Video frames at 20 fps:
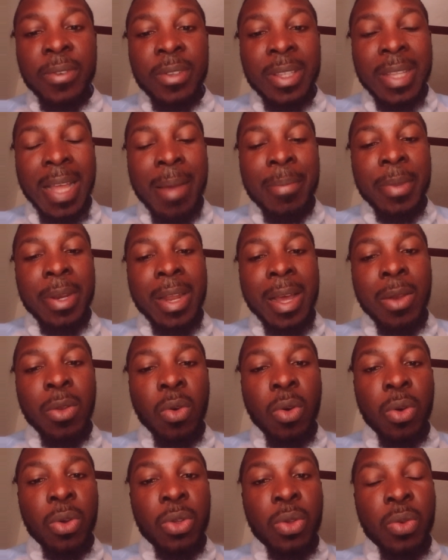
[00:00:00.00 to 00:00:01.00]
terminal
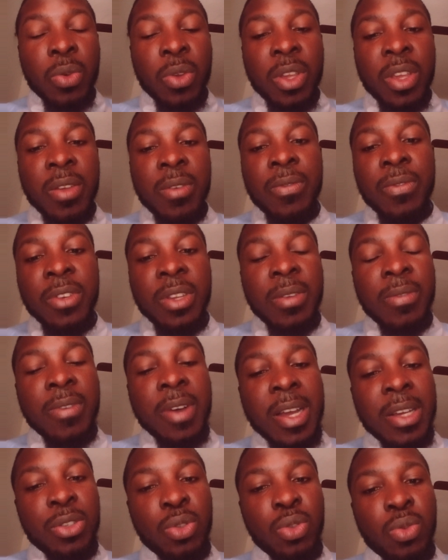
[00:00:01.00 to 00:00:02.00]
or you give
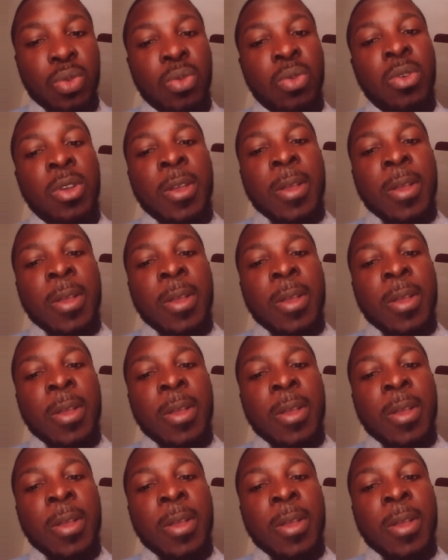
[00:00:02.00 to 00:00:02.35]
device to